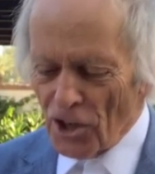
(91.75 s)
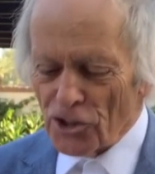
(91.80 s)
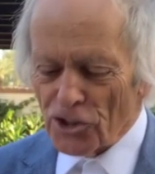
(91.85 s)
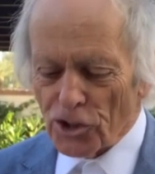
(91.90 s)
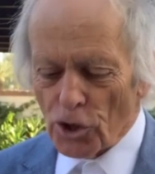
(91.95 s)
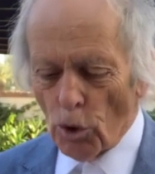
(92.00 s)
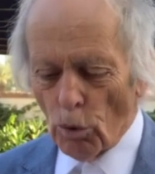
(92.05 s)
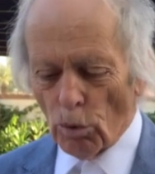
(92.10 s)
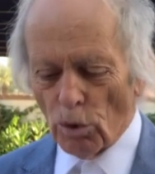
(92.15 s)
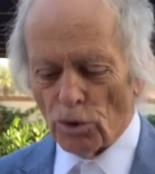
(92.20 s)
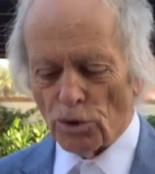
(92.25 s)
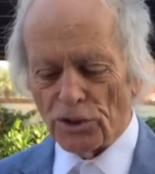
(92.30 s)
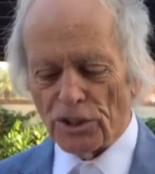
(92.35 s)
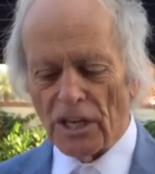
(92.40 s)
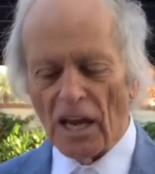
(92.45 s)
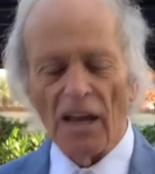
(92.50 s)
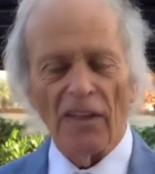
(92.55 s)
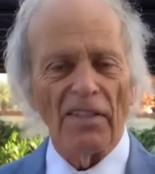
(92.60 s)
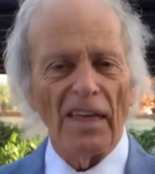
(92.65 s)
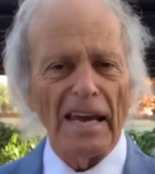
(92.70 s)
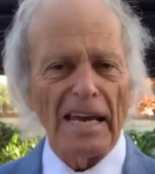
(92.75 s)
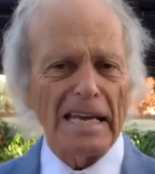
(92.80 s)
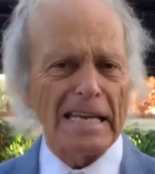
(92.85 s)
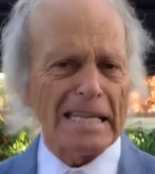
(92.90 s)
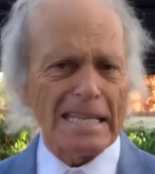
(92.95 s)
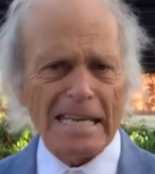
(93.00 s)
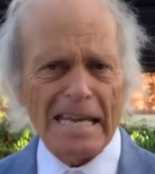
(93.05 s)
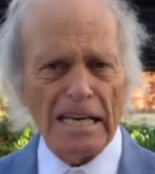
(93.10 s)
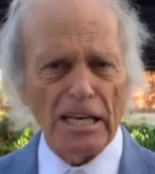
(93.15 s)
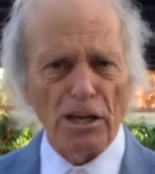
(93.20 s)
Schools, they
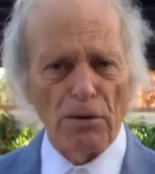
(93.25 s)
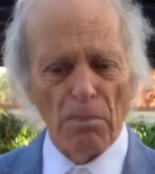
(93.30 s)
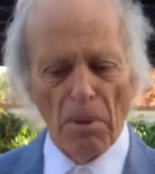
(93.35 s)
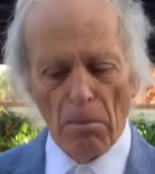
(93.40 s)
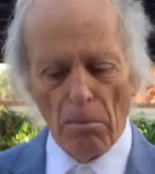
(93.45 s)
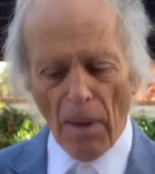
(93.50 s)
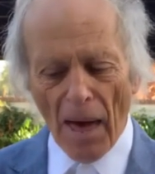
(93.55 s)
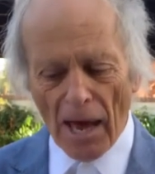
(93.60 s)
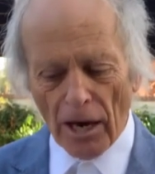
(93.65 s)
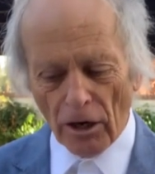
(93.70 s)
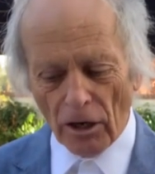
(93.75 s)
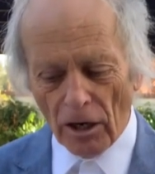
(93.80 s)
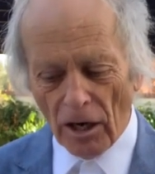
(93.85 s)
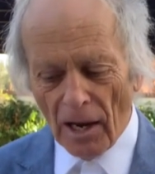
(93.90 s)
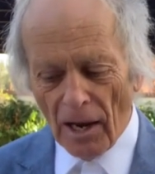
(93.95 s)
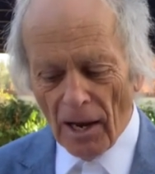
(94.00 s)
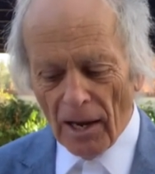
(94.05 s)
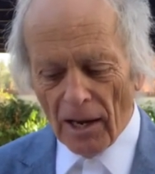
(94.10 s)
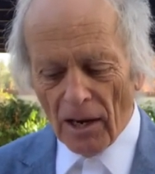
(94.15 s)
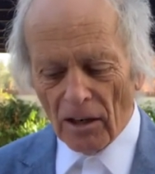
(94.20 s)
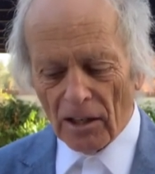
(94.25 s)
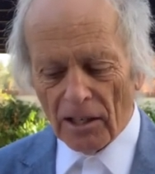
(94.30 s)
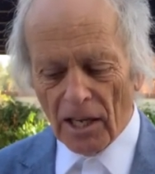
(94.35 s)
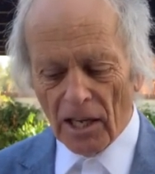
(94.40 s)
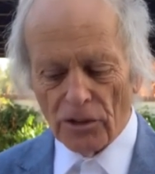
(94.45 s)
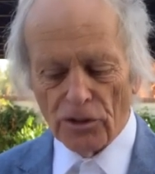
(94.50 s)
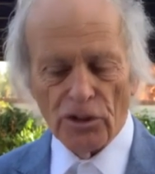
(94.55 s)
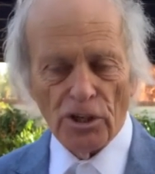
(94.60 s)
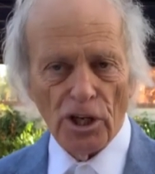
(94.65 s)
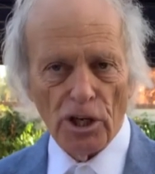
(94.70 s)
need to be better. You know,
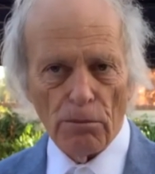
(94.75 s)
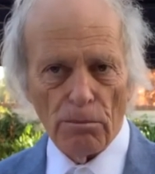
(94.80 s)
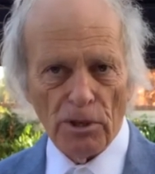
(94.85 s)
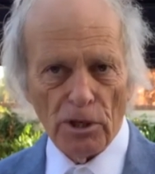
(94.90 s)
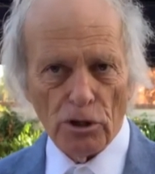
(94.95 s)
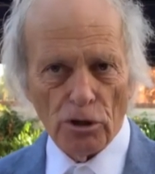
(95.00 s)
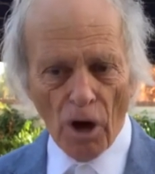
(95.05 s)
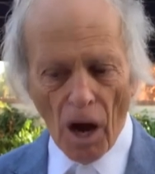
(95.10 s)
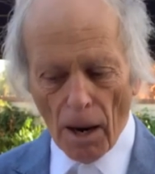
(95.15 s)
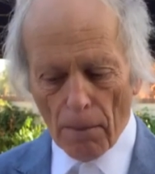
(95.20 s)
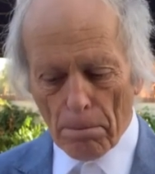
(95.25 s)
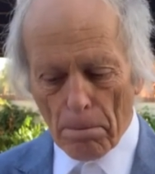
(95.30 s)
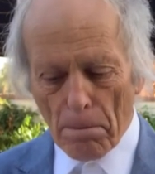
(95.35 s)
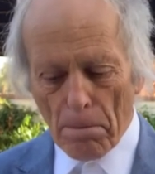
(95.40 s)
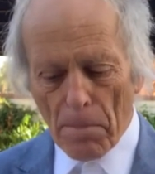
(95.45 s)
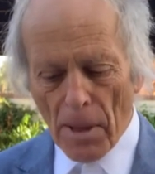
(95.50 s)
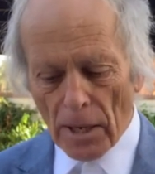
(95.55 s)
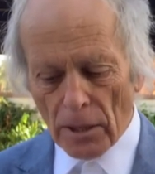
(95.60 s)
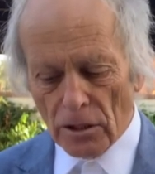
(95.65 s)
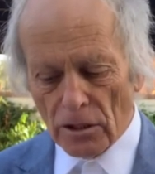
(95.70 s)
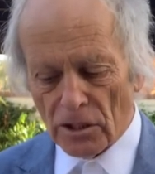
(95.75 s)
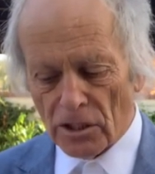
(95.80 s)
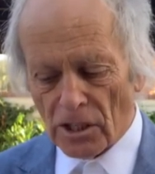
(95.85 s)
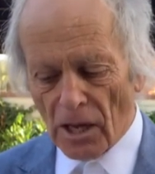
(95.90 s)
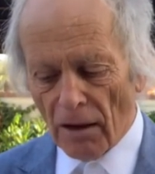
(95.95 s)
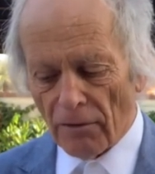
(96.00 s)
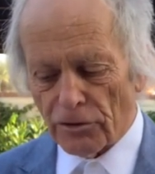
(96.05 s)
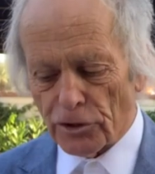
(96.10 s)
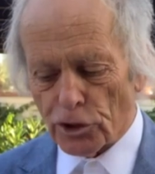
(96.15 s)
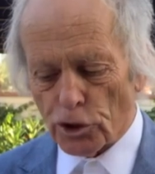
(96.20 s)
kids need to be taught better
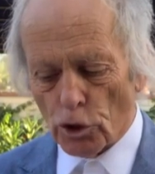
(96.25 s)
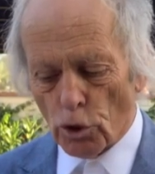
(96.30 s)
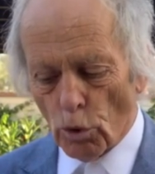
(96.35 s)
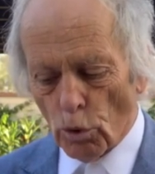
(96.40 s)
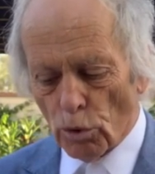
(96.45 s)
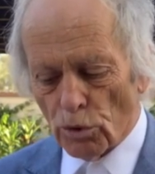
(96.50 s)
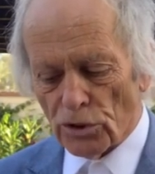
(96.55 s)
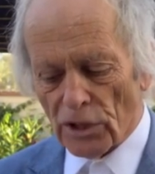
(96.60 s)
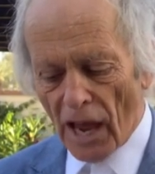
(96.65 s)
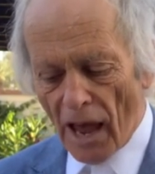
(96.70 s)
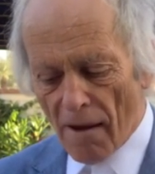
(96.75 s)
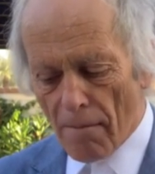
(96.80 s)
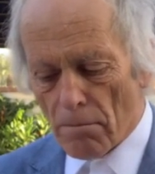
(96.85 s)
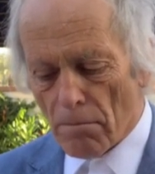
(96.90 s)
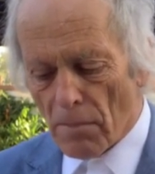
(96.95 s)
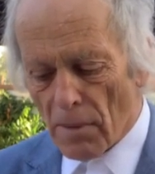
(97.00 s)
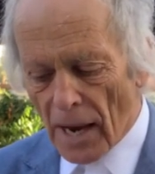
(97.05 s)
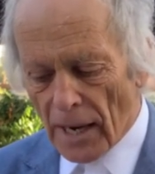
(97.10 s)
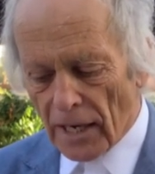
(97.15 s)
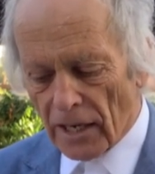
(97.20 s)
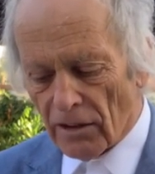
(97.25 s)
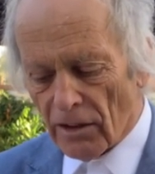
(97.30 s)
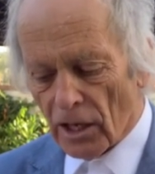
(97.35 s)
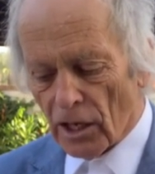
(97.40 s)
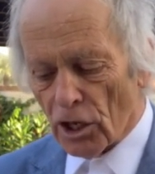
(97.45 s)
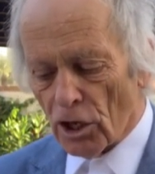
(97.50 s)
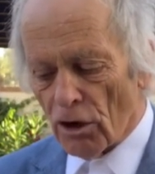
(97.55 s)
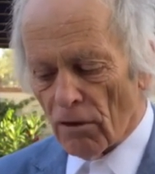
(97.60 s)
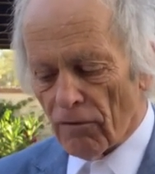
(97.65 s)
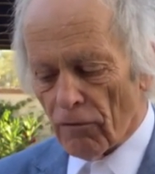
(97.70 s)
stuff. Schools have money.
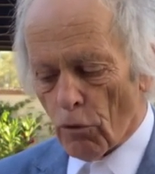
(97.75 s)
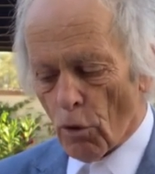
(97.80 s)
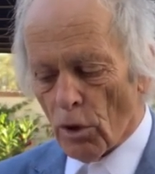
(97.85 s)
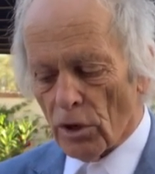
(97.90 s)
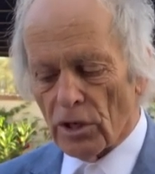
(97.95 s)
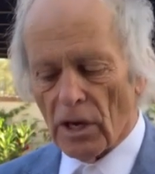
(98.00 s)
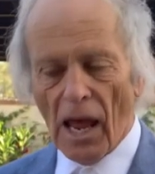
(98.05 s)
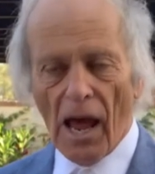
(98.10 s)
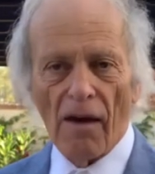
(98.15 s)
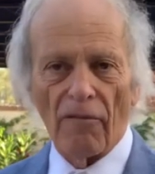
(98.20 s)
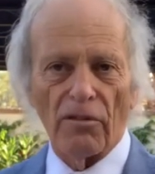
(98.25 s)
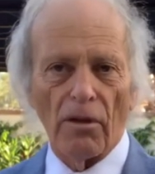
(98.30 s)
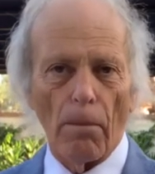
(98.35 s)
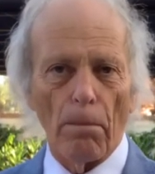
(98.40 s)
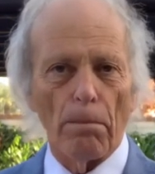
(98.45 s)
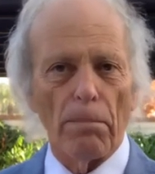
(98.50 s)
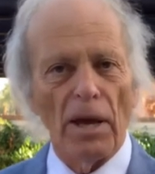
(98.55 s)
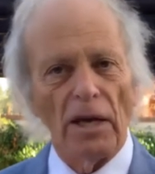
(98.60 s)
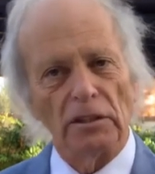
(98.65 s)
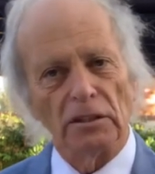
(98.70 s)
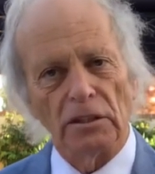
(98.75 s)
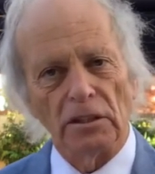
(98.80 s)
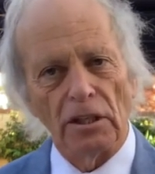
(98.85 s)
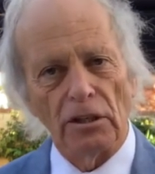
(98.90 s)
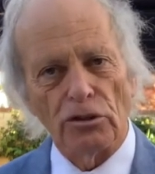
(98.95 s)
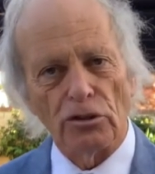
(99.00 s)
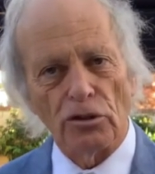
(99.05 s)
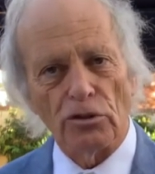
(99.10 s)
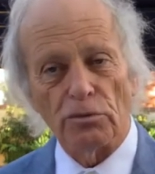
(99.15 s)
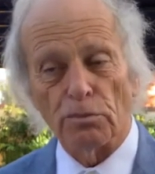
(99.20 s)
They can afford to have the best
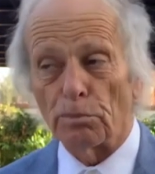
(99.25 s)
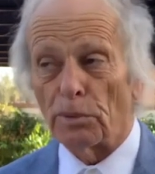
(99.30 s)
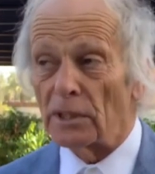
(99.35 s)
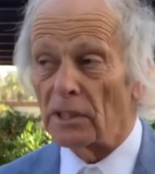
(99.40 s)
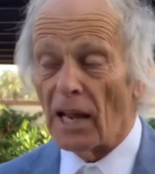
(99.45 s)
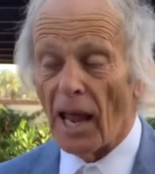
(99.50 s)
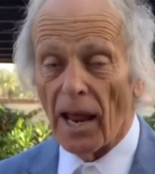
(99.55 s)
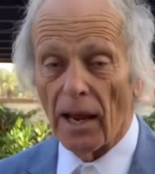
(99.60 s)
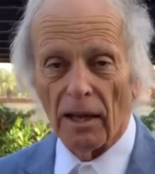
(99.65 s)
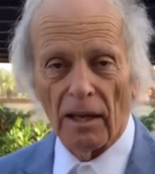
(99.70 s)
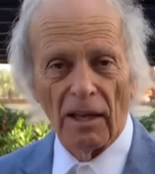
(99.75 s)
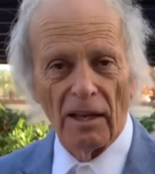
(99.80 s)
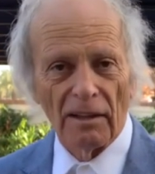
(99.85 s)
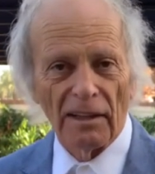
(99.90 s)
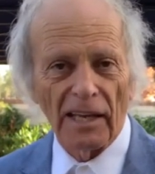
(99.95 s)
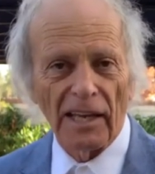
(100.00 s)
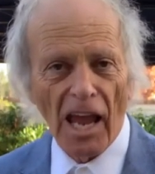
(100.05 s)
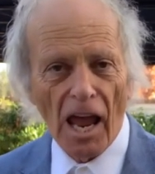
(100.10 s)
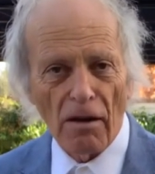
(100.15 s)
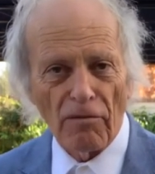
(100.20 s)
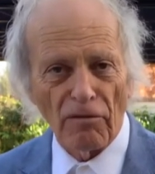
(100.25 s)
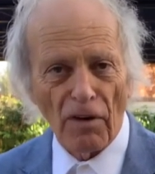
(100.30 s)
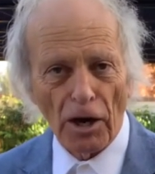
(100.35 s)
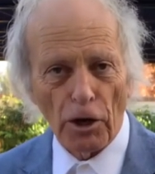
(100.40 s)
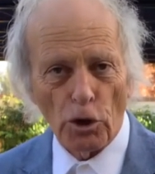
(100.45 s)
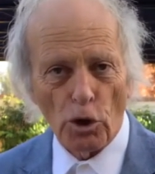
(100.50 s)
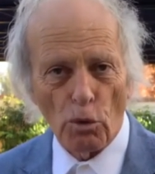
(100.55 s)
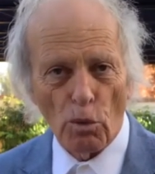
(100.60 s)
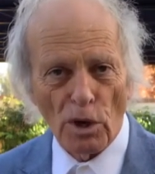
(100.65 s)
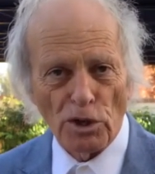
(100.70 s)
teachers, but hey, they can't
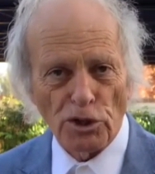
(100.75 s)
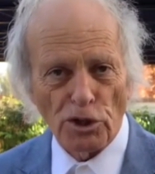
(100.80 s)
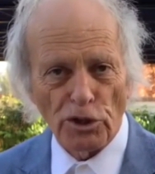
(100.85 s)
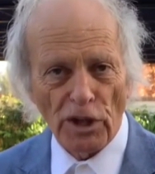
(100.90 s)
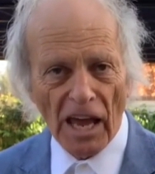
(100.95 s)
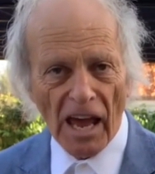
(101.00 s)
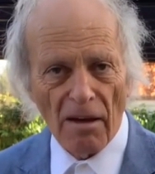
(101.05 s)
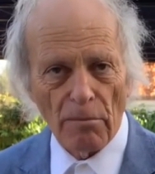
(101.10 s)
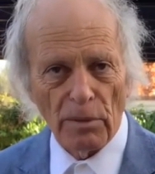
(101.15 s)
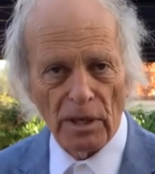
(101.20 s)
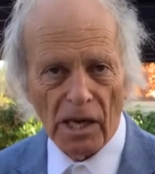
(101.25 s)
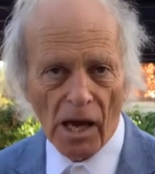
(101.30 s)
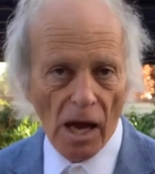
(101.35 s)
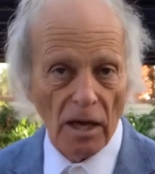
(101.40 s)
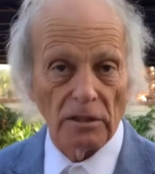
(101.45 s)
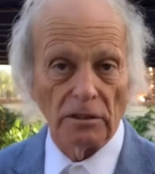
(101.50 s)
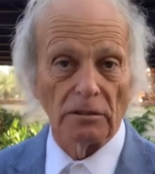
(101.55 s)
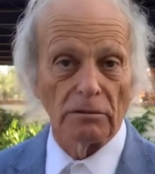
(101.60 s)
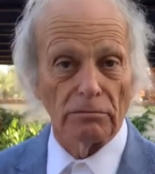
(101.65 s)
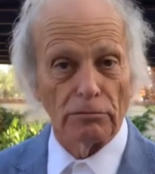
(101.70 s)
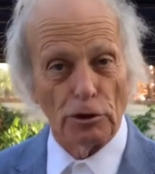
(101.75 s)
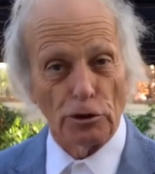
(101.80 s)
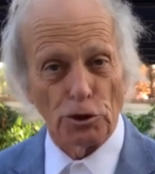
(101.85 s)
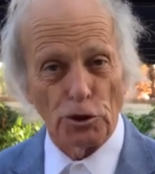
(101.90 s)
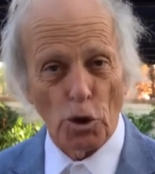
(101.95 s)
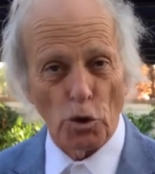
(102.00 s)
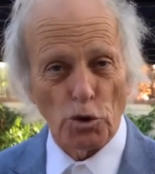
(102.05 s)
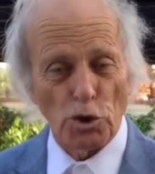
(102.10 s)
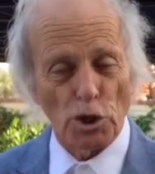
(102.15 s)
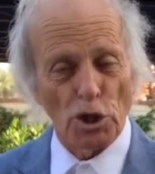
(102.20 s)
fire the ones that they have because they're
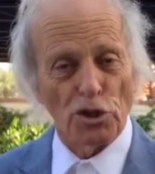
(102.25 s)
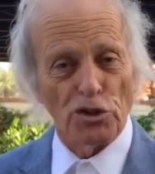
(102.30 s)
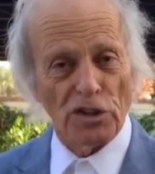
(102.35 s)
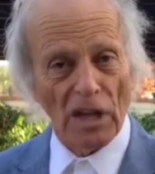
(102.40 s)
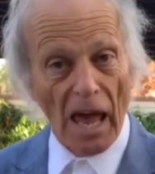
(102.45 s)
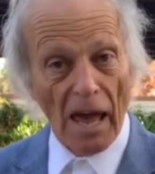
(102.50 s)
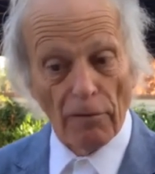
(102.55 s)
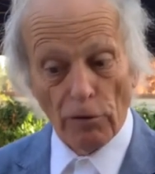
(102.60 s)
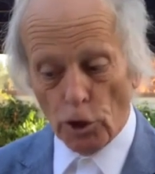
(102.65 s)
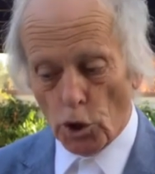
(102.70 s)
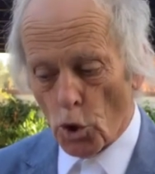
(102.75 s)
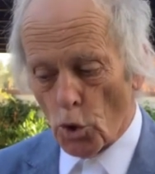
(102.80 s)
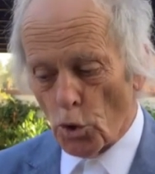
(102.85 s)
socialists, they have